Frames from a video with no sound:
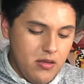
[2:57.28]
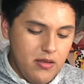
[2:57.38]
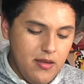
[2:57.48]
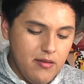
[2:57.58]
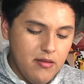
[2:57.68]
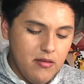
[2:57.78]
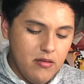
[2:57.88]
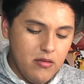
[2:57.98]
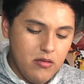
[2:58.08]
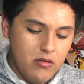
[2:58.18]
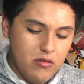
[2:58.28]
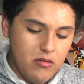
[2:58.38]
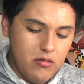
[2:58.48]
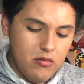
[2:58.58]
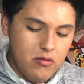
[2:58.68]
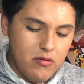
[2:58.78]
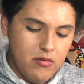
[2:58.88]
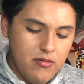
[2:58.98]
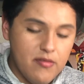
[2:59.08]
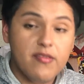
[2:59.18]
Yeah.
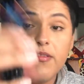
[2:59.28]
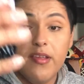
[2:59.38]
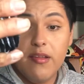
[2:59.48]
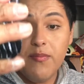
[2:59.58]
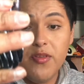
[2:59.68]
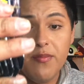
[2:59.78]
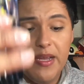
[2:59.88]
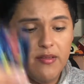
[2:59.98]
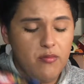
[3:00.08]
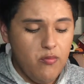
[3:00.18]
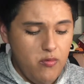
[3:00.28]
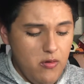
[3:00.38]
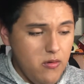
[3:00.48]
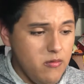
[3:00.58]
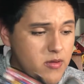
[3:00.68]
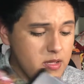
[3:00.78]
6 booster packs. Whoa.